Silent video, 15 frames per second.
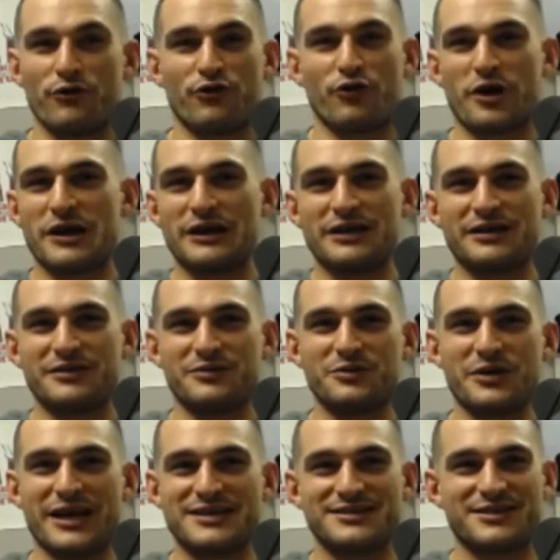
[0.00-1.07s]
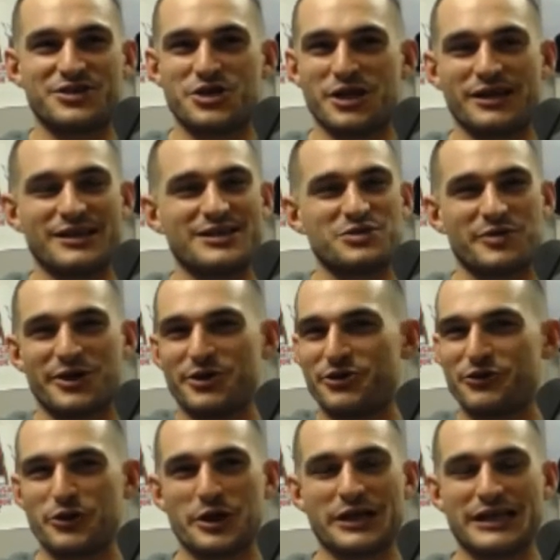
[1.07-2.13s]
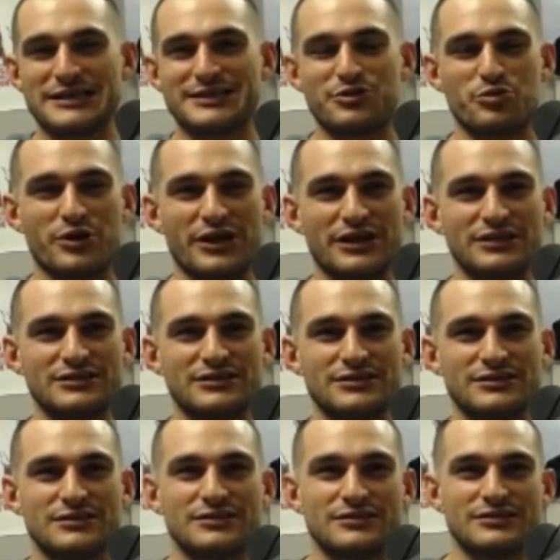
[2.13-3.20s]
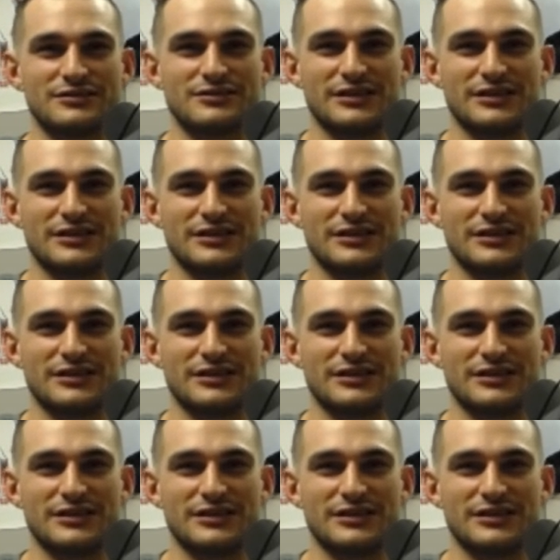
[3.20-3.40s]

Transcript: Well, my one friend has the chickens. My other friend has the pigs.